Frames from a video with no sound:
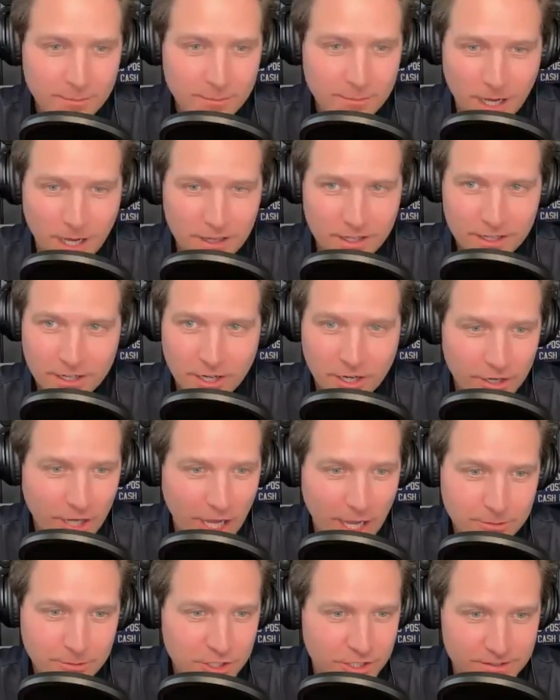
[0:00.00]
them a la carte
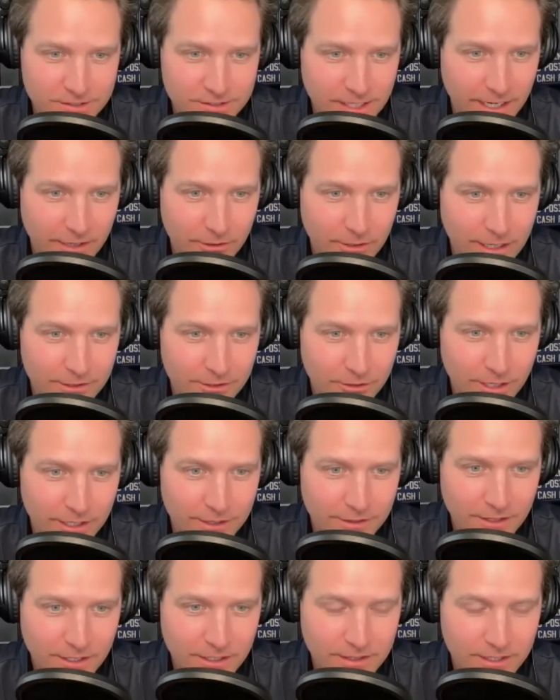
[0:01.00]
options. I
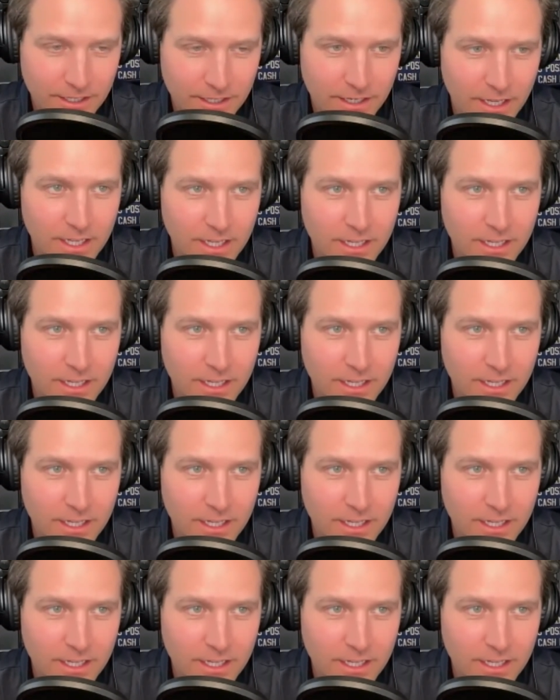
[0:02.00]
think that